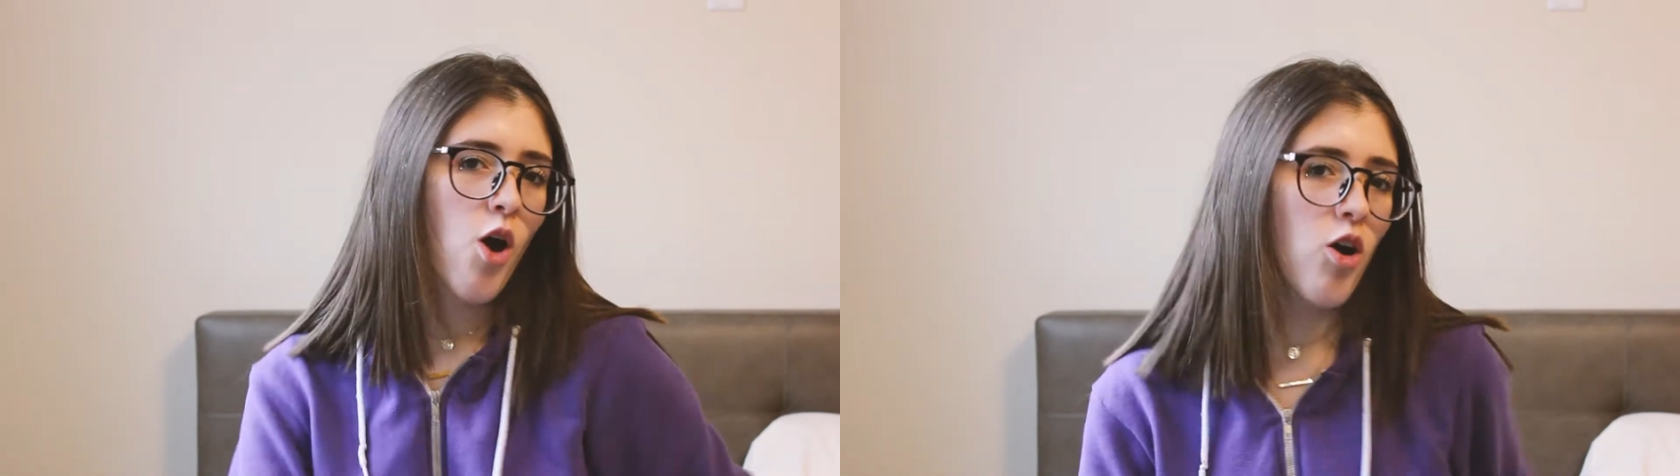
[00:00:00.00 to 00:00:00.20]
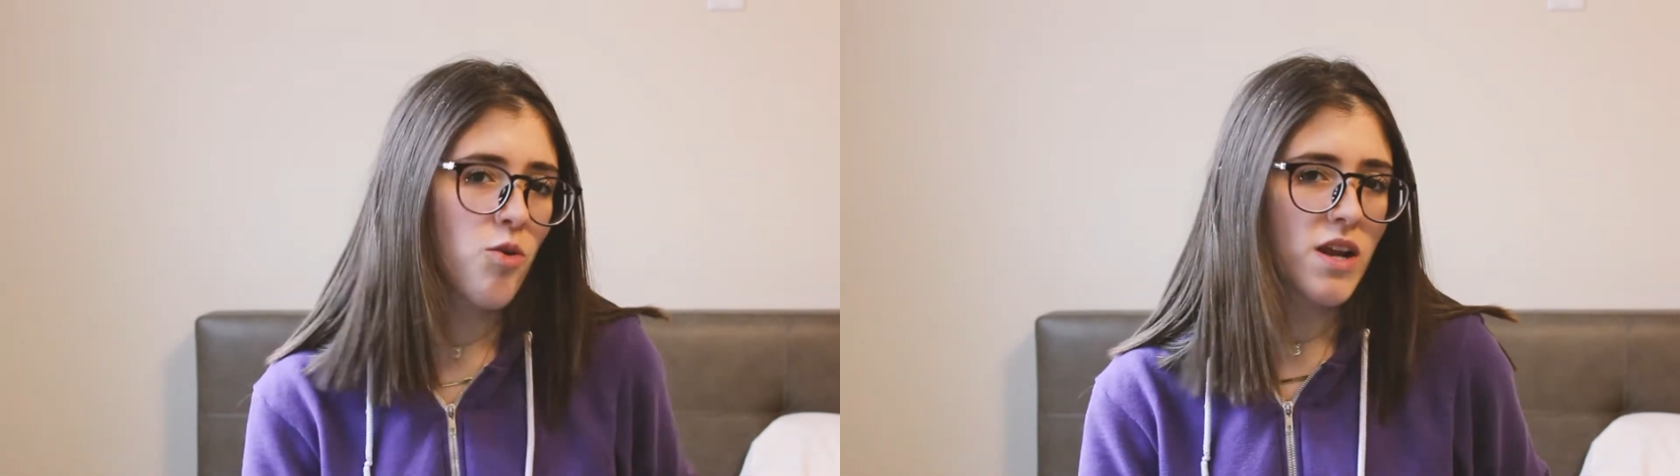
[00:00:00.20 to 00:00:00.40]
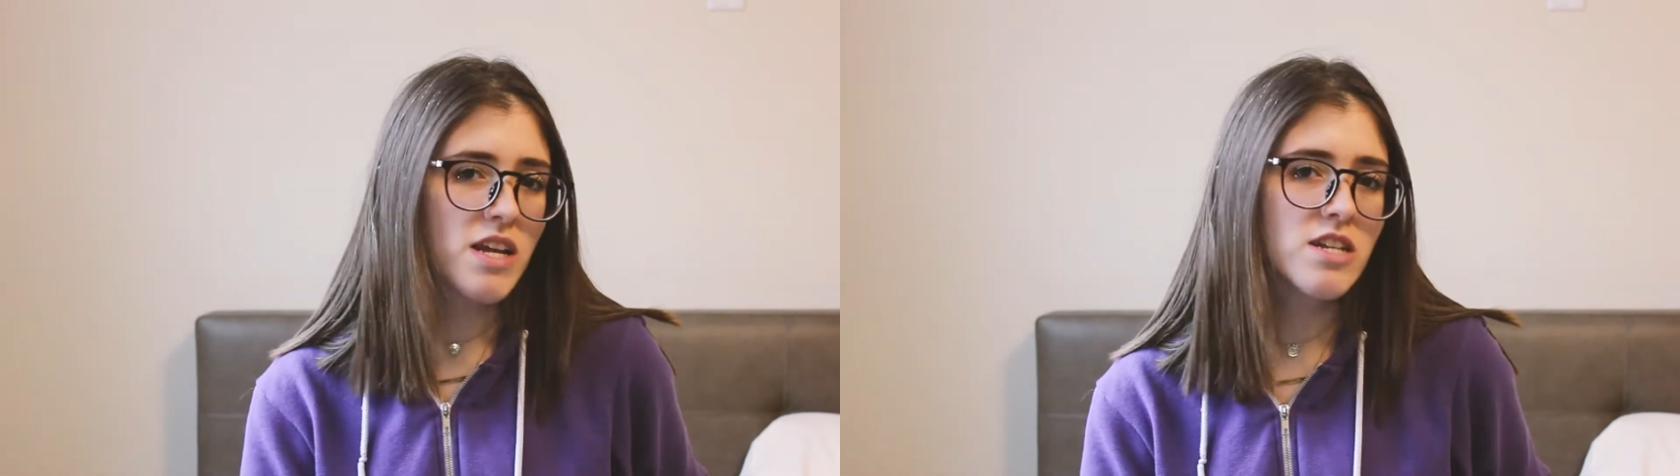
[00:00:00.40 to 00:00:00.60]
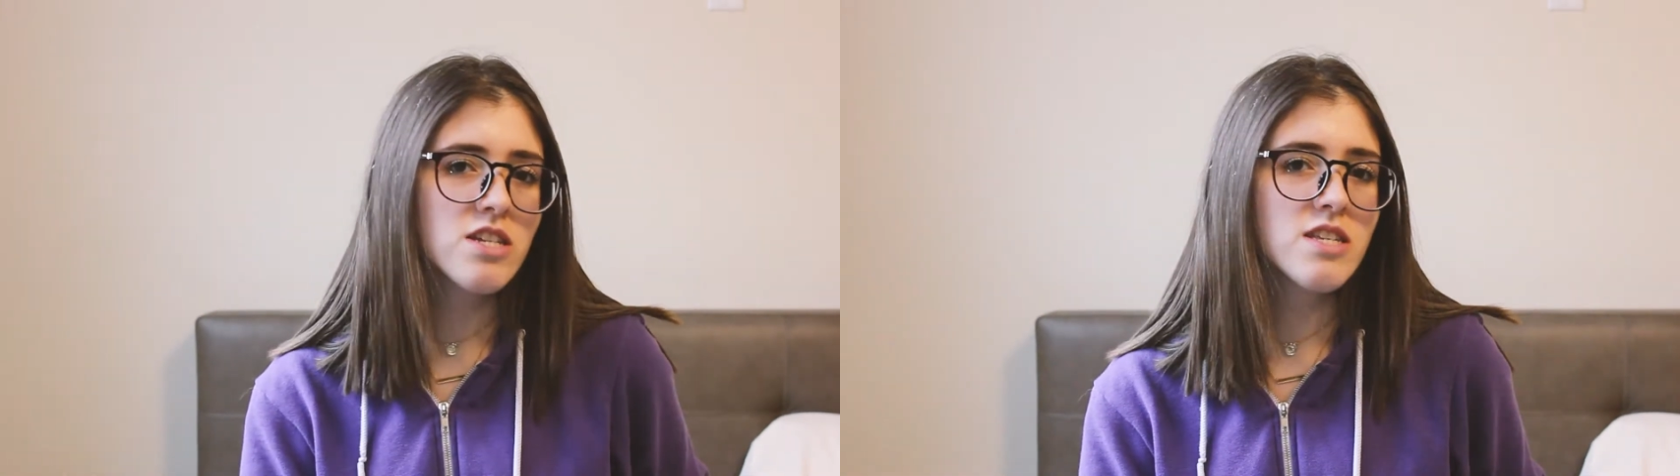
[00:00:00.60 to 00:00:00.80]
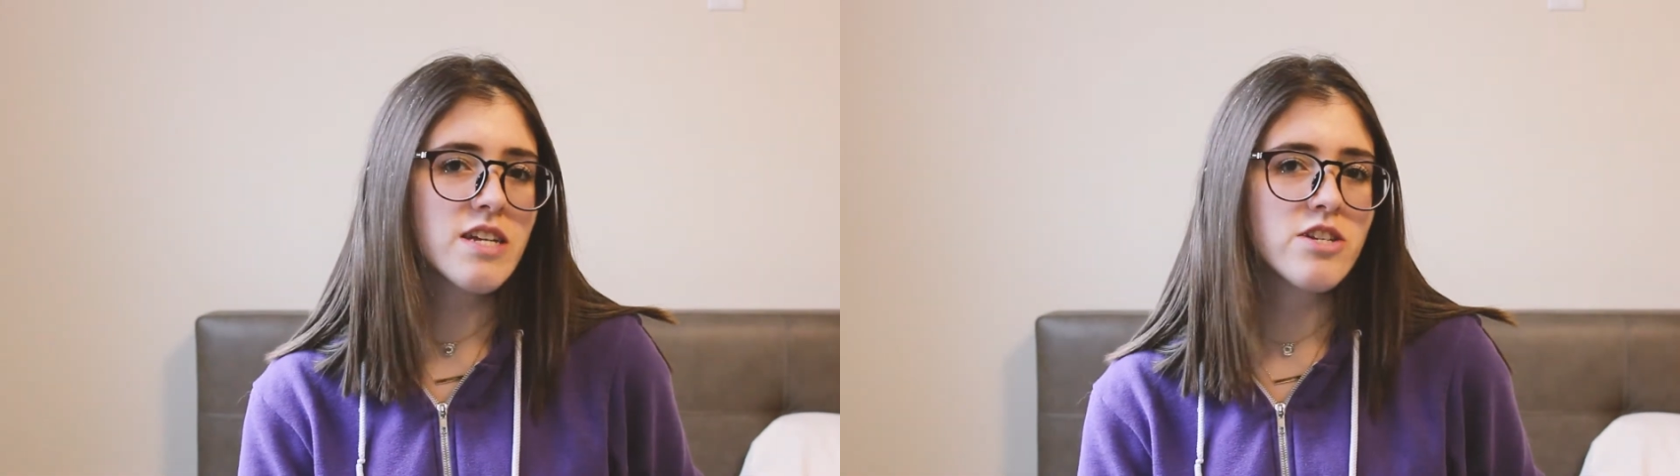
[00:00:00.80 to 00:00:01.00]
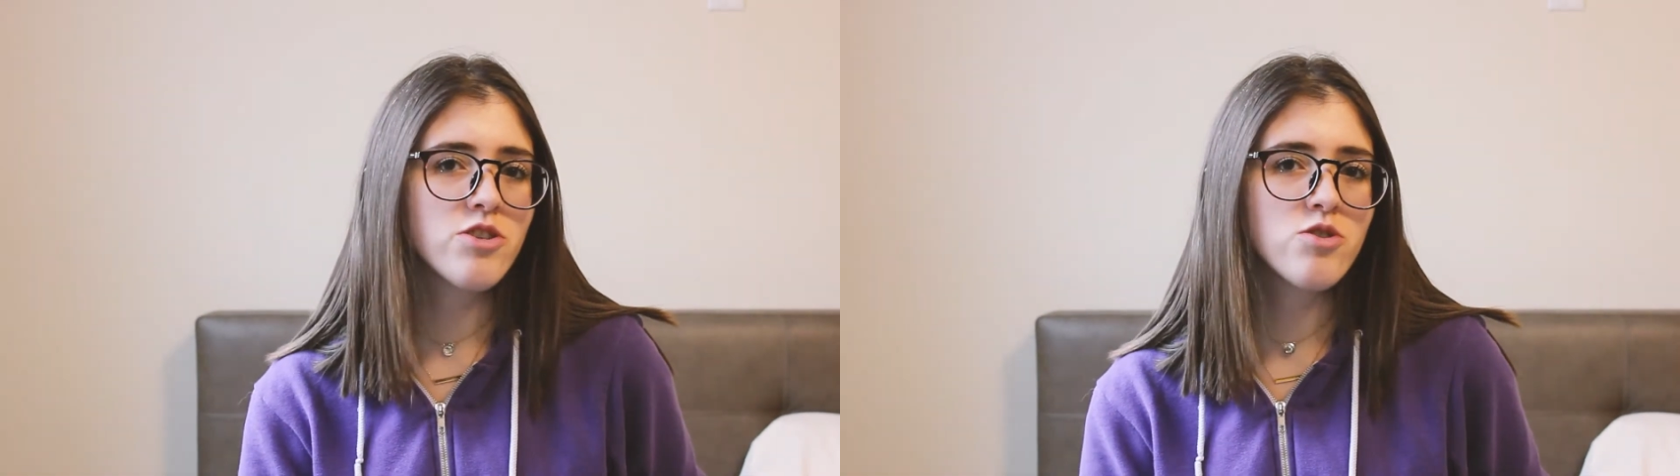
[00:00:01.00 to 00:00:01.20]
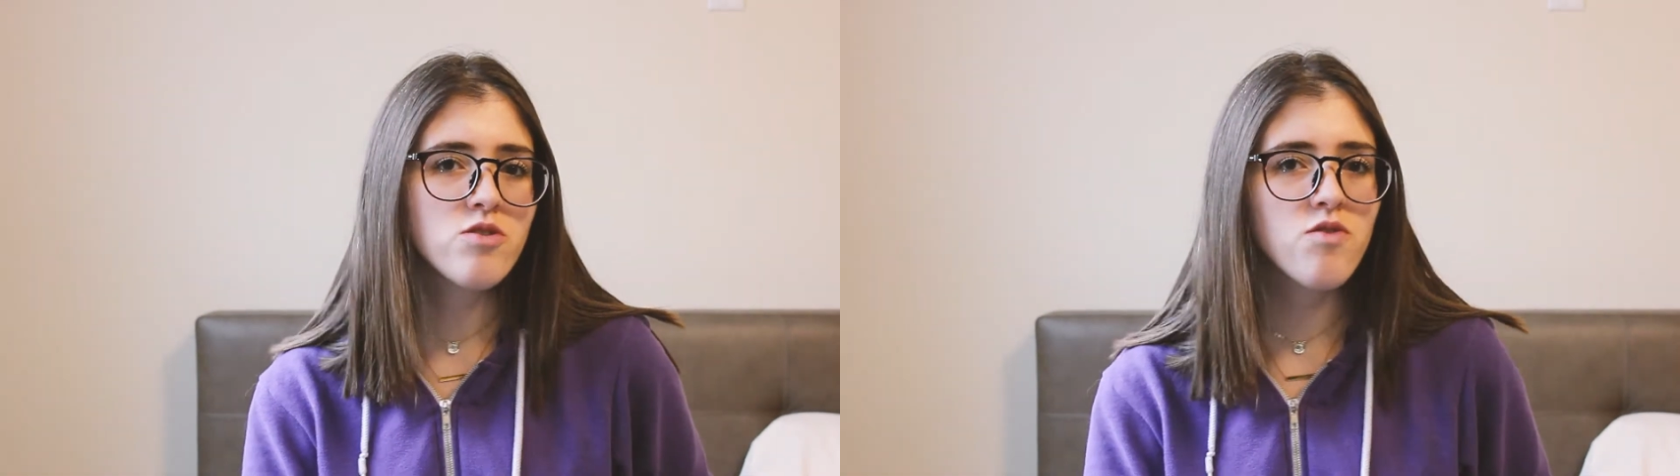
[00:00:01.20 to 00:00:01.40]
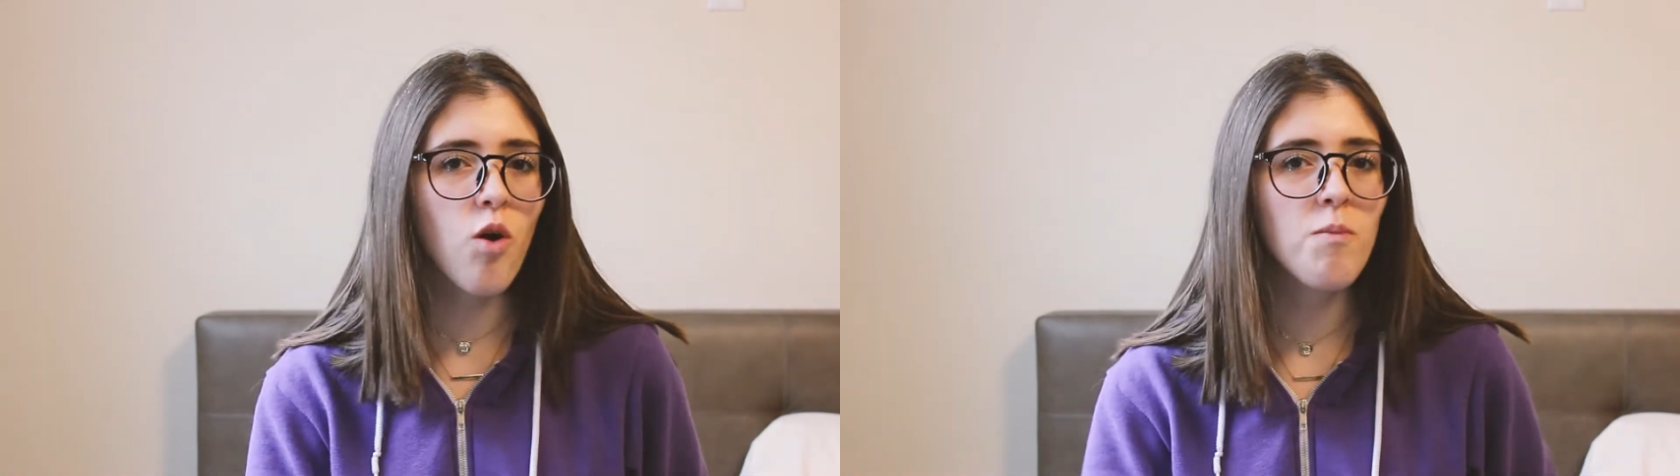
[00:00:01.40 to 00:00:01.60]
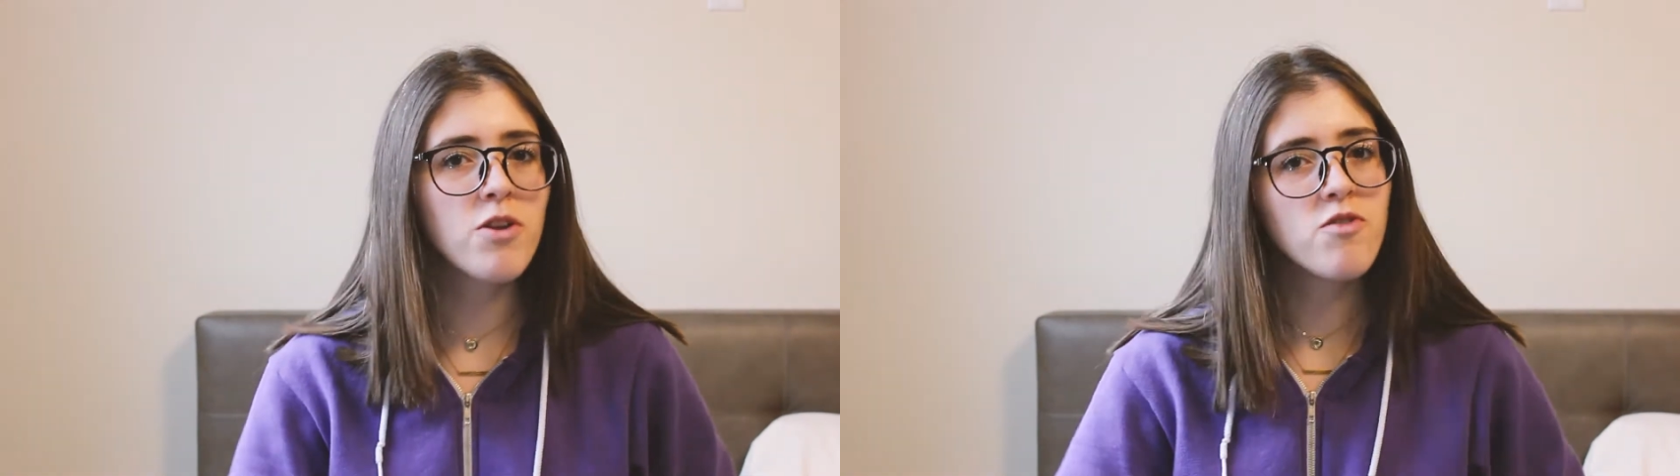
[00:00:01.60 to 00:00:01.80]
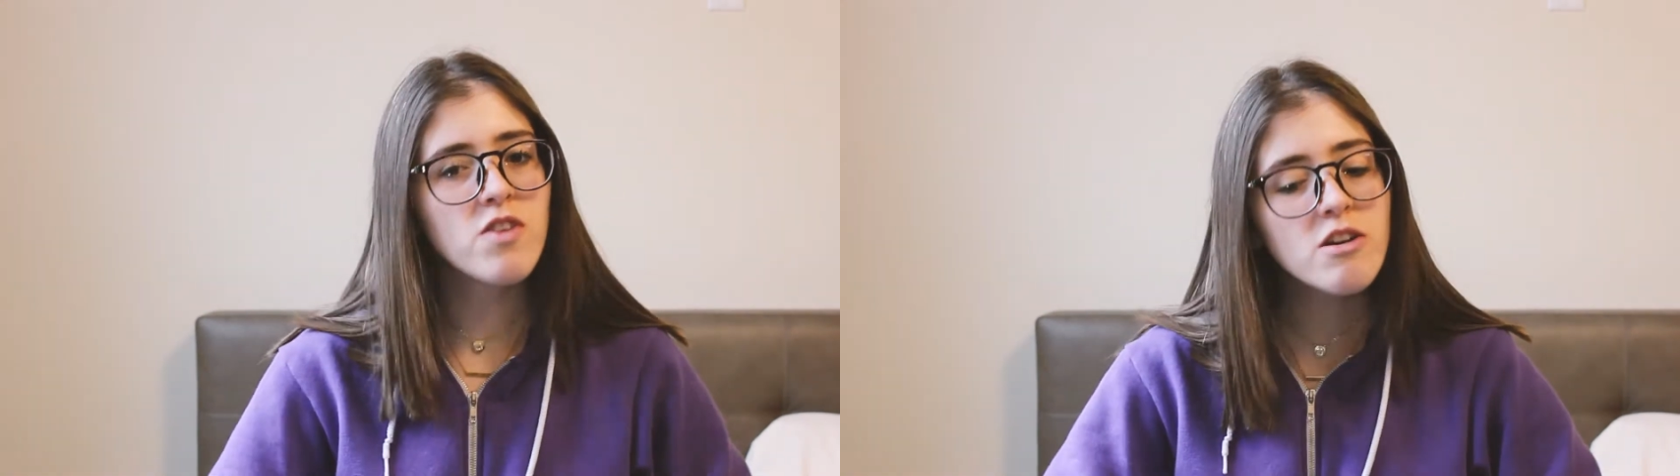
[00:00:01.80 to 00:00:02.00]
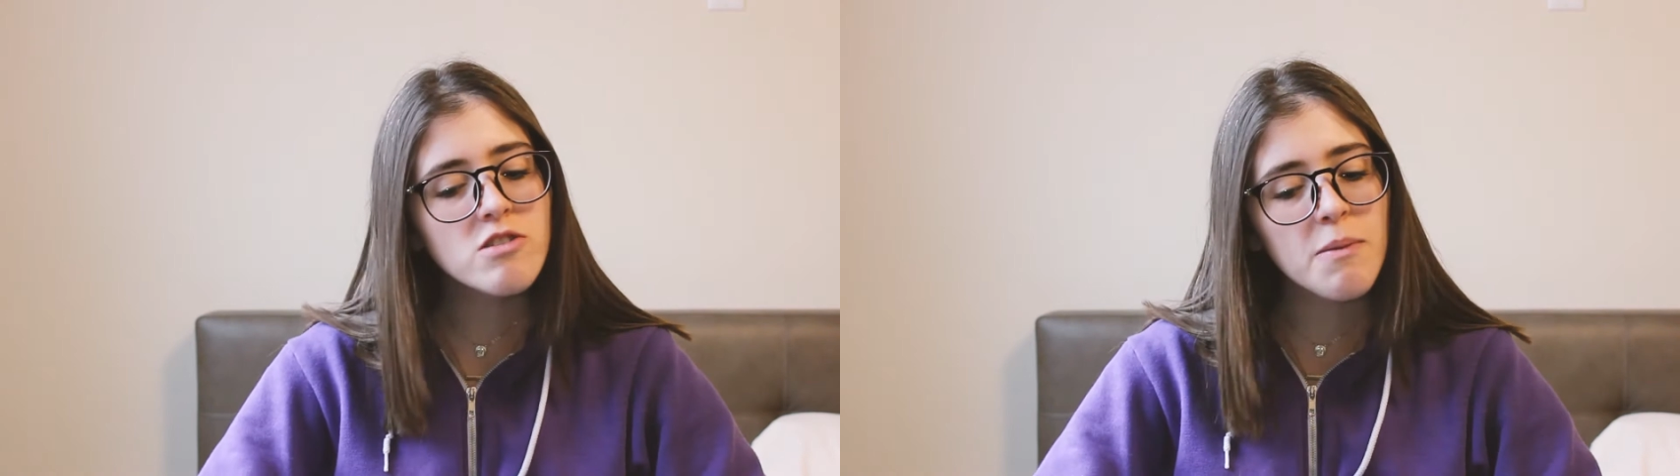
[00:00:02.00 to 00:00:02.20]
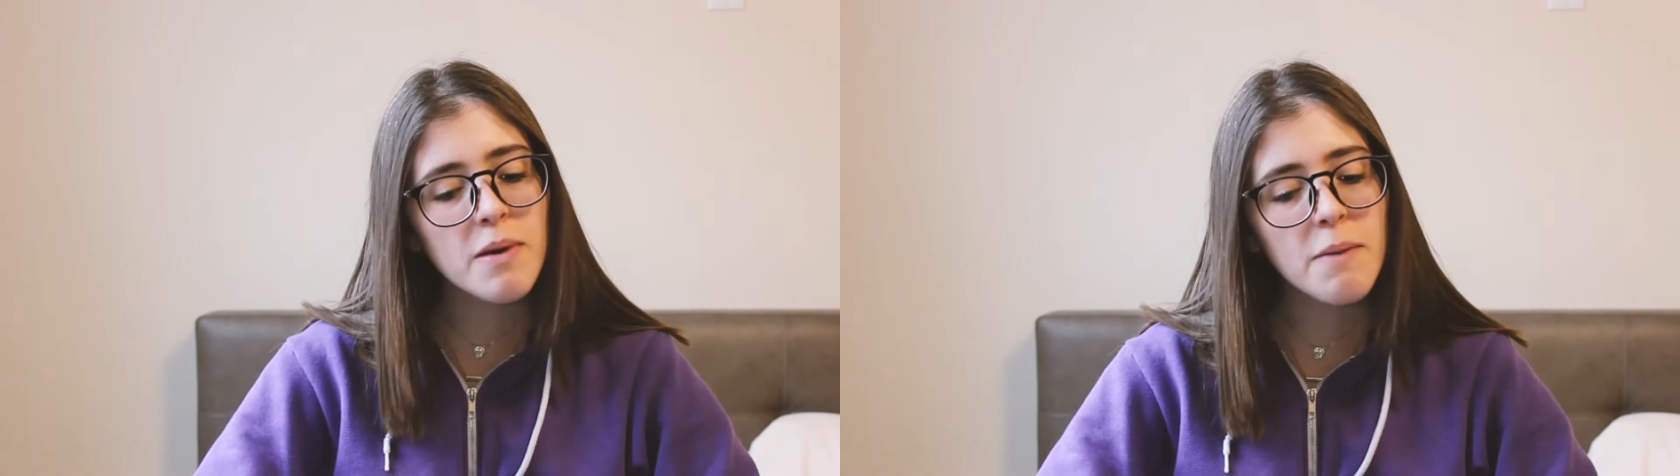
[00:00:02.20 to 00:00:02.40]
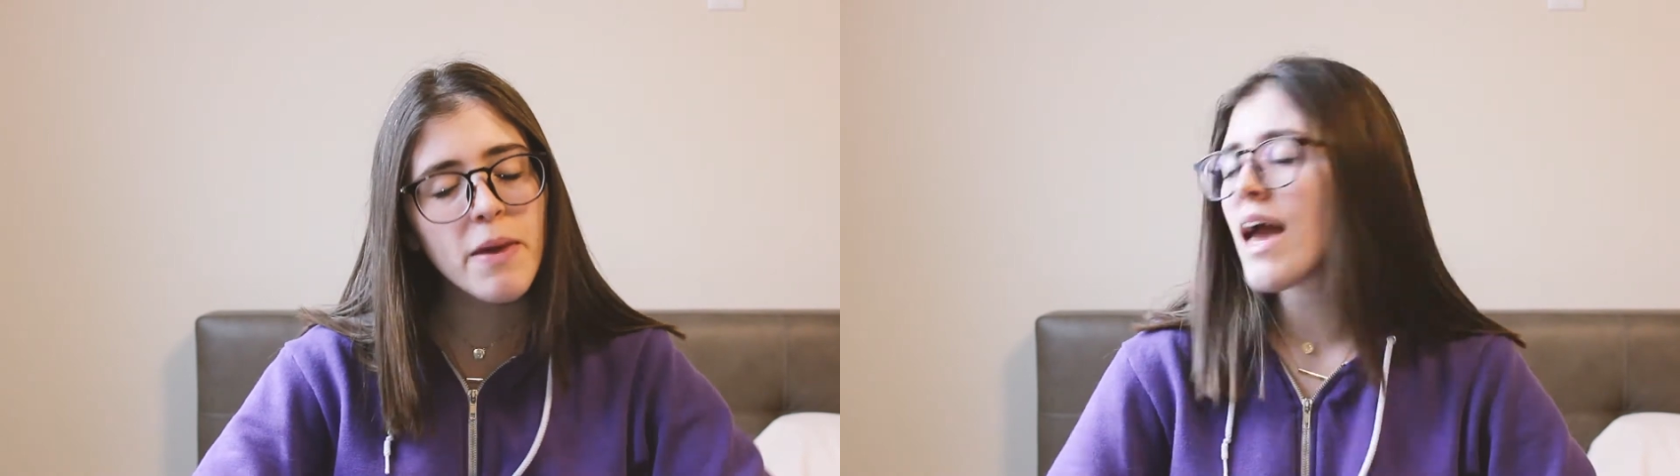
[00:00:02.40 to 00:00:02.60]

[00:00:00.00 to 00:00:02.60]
already to stay tuned for all my new videos coming up.